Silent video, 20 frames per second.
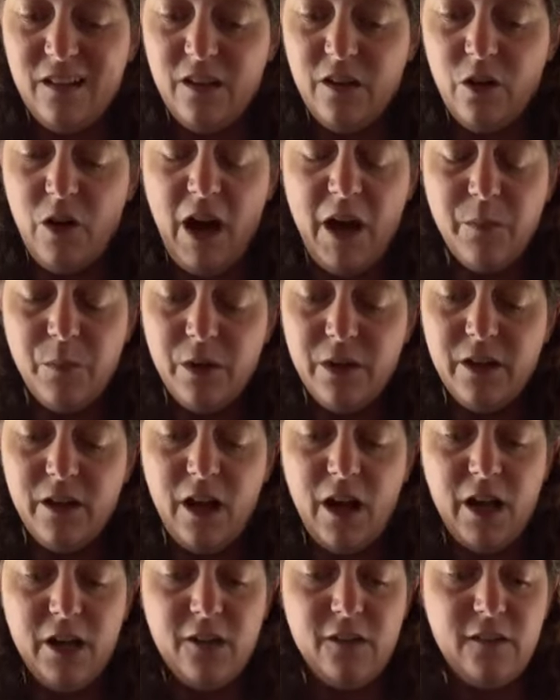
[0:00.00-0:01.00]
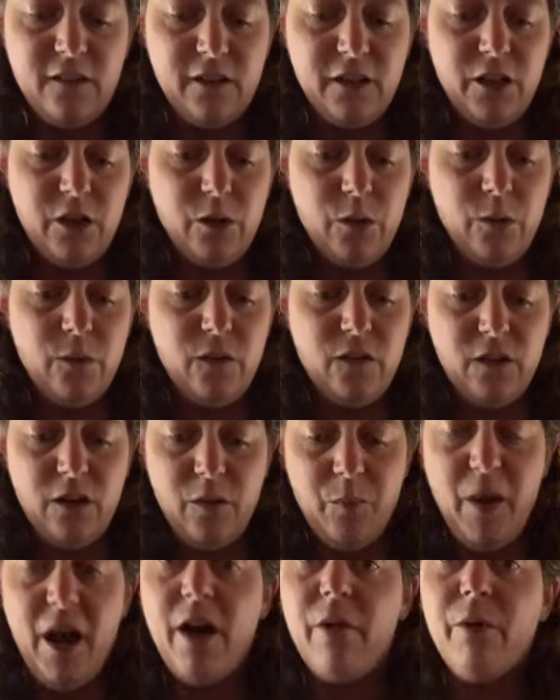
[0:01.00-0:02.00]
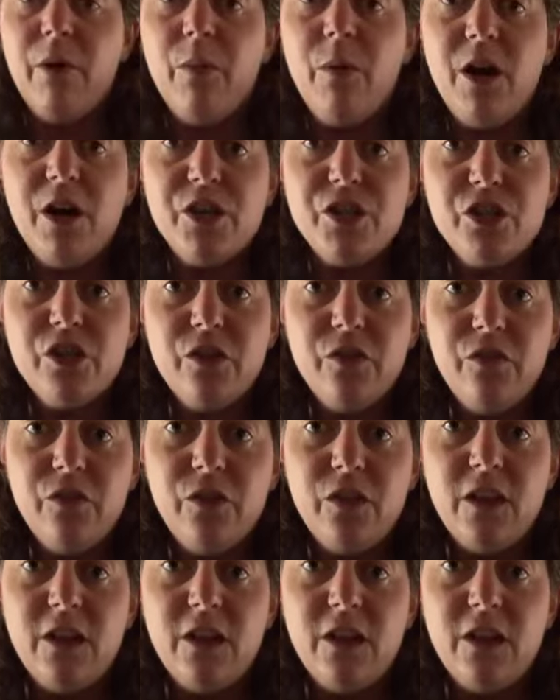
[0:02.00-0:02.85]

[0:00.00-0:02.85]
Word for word: you know, I wouldn't honestly use a power washer for